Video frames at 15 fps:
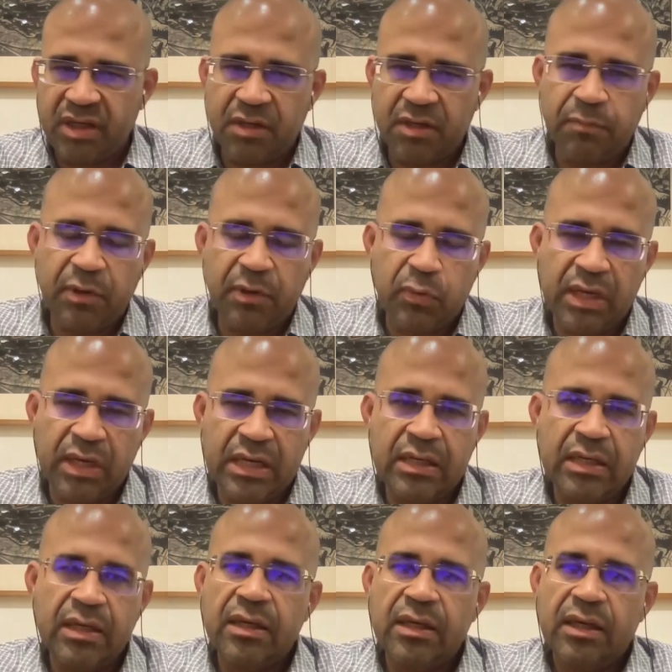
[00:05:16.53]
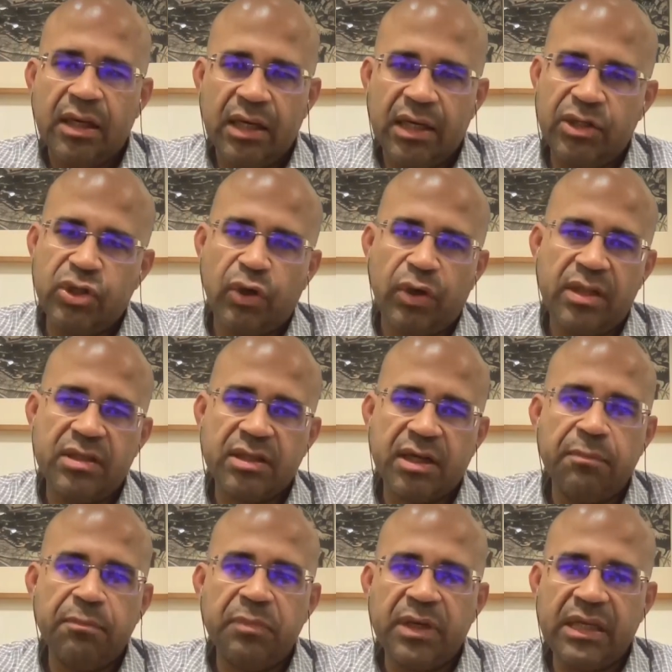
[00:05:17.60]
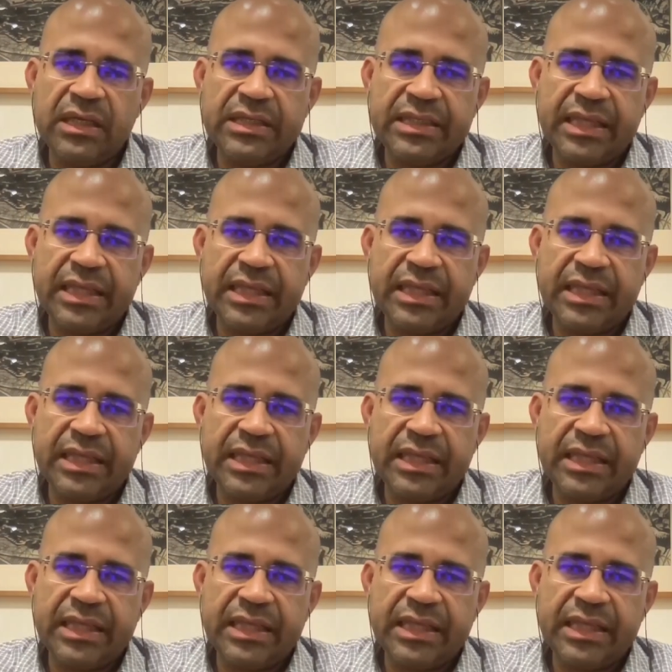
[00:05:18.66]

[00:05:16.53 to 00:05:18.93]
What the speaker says: We sit between insurance companies